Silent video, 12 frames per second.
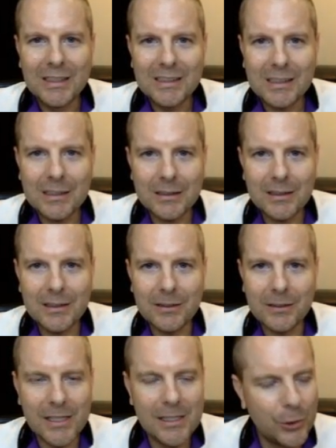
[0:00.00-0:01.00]

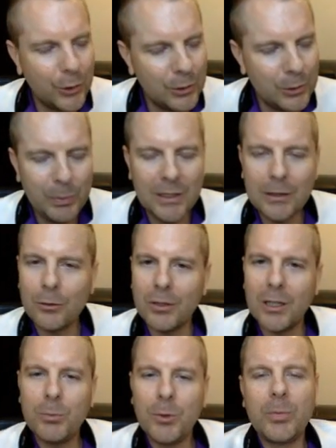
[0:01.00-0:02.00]
clear. It's going to be
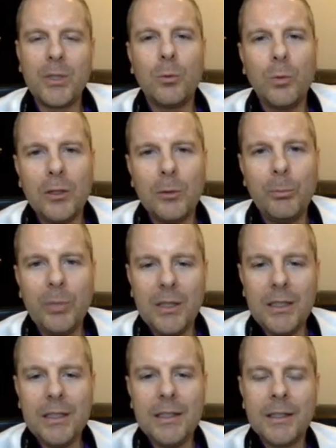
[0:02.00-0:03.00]
incredible, but it will
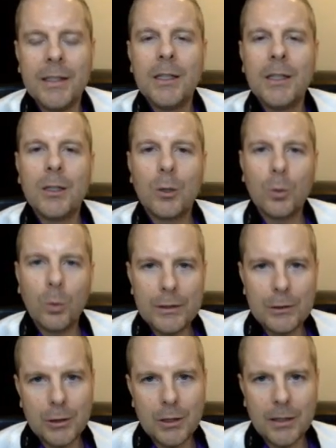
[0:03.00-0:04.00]
be quite
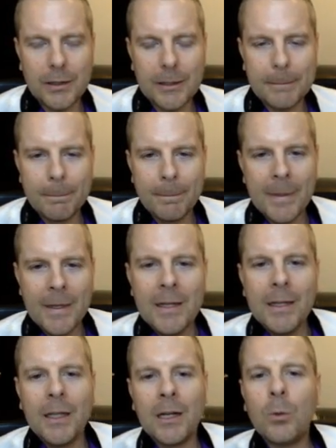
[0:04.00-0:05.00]
shocking.
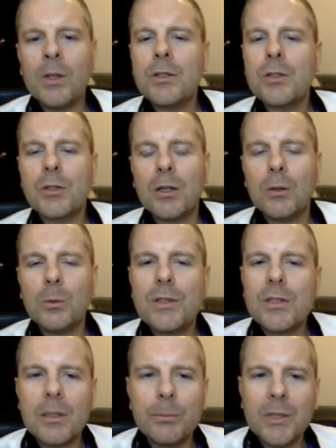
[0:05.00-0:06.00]
And I wanna start with
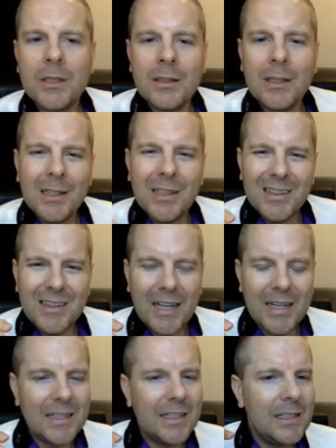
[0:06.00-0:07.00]
something
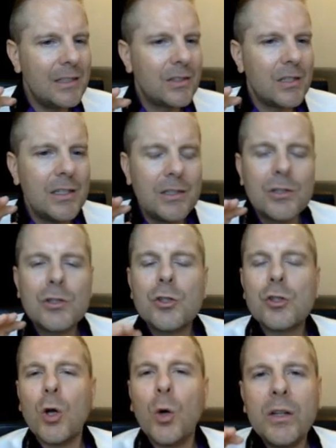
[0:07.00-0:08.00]
that is, is
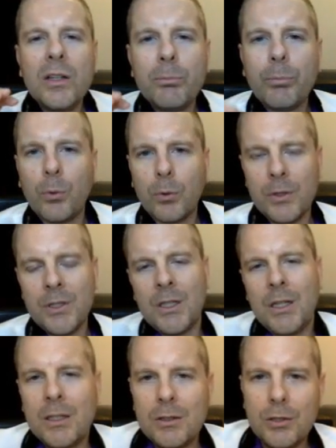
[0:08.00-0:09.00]
so important
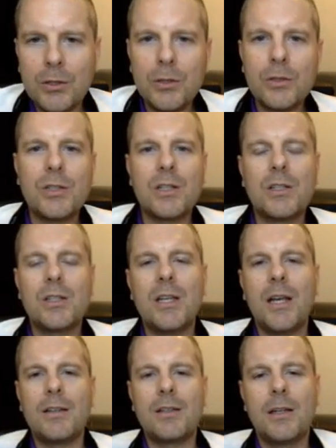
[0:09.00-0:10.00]
to your
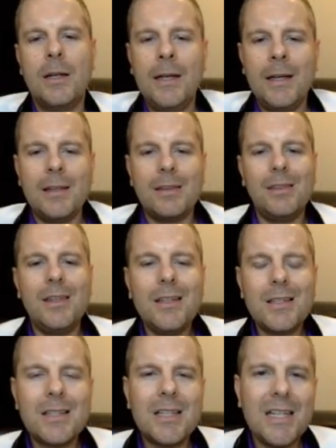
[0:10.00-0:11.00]
success.
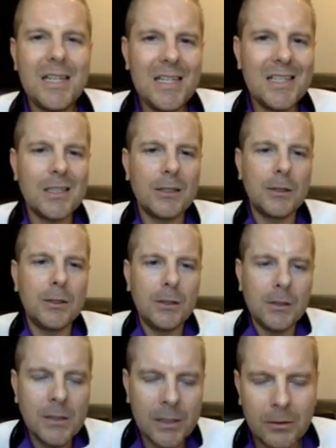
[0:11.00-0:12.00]
This is
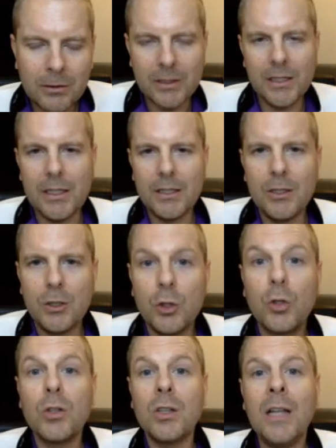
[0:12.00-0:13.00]
literally
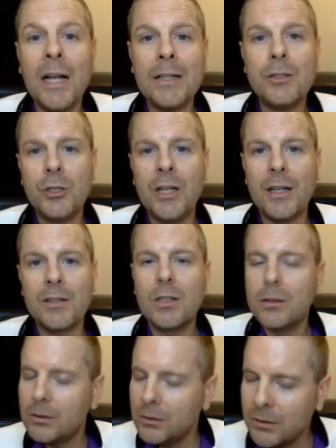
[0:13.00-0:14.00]
your last chance,
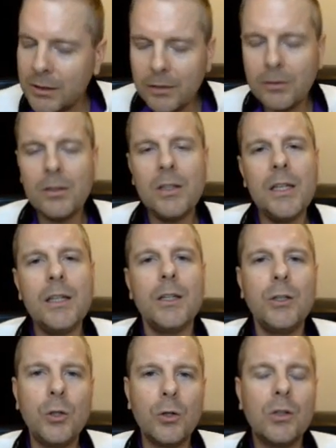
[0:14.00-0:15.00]
literally
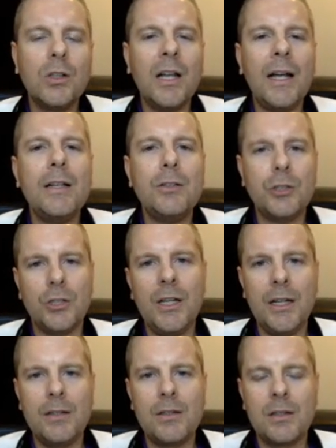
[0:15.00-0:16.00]
your last
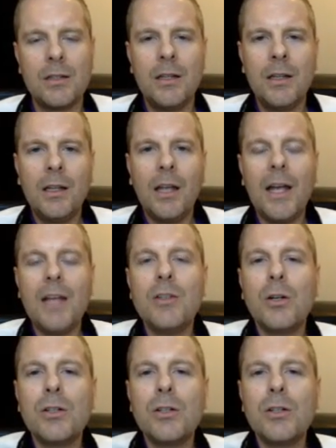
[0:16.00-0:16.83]
chance, as our